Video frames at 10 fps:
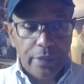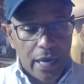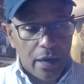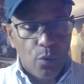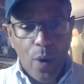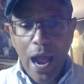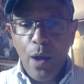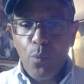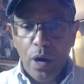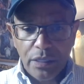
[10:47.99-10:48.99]
Now, why
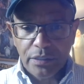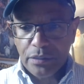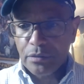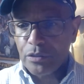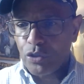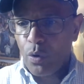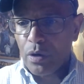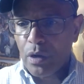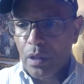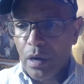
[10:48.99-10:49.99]
wasn't
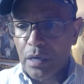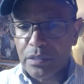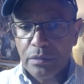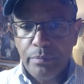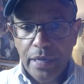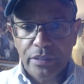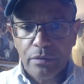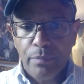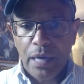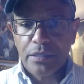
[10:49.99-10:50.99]
Jordan Clarkson
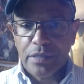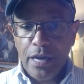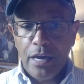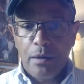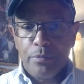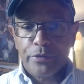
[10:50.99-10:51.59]
mentioned by Shams?